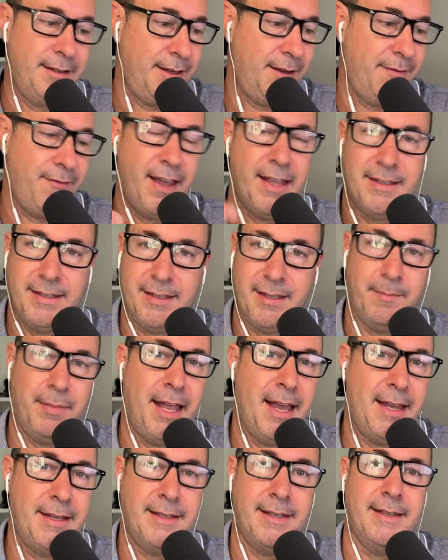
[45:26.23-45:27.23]
the events, the
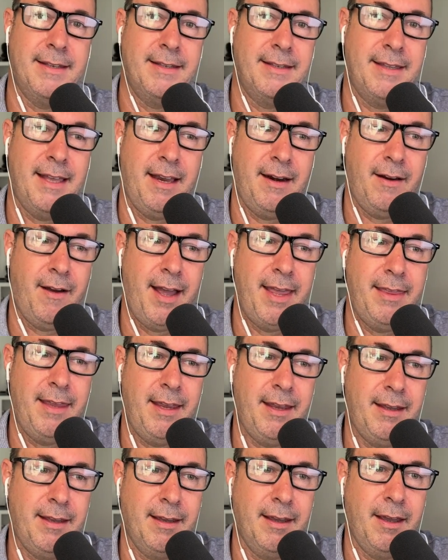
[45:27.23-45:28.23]
places that I think